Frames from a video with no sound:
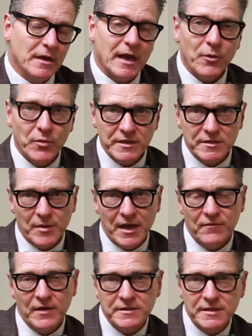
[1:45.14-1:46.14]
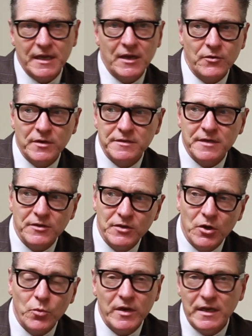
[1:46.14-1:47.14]
I went to my investigator and said,
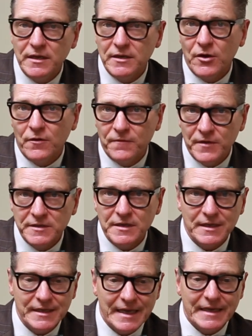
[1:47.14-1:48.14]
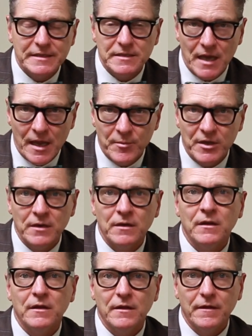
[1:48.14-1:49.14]
we need to go physically
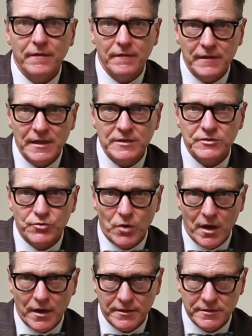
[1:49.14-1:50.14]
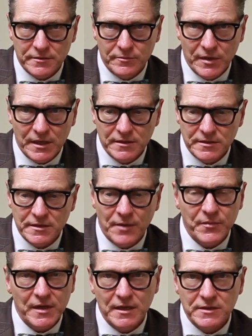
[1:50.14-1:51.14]
examine these drugs because
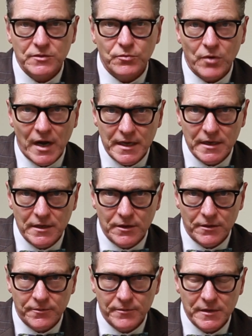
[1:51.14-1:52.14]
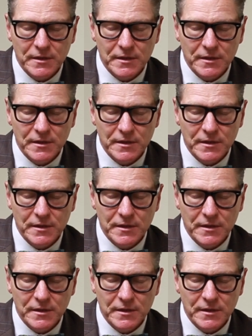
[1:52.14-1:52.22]
something isn't right here.